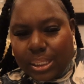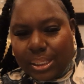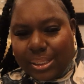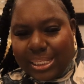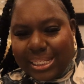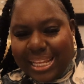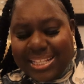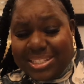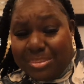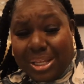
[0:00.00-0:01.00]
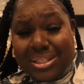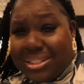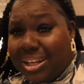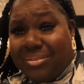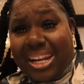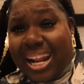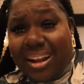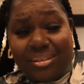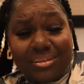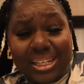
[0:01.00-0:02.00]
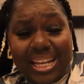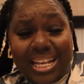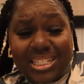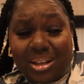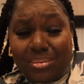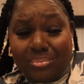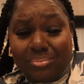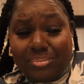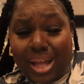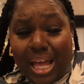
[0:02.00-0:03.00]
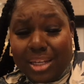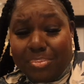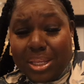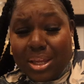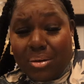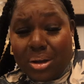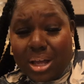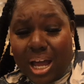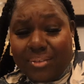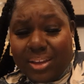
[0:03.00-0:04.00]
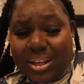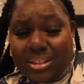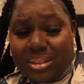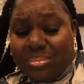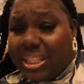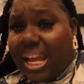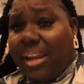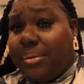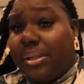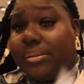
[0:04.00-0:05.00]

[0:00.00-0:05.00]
Hey, and some other stuff that I don't. It got some jalapeno agave or something. I don't know. I